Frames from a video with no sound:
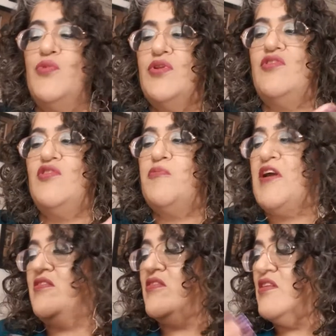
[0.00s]
really
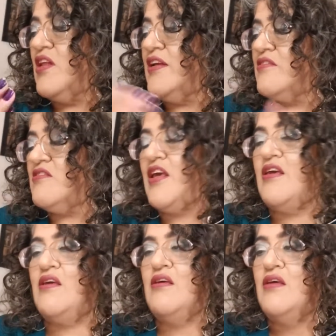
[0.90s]
spicy like,
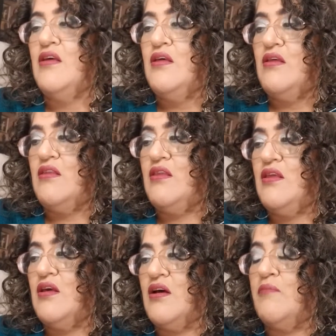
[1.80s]
say,
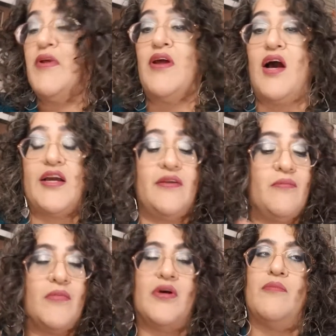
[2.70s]
the
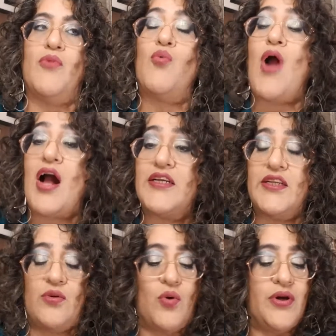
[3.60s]

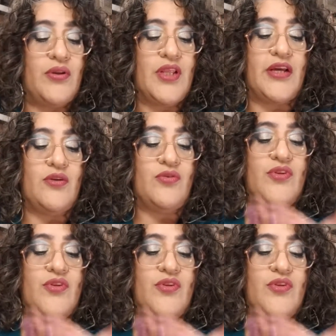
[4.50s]
Moroccan oil that I used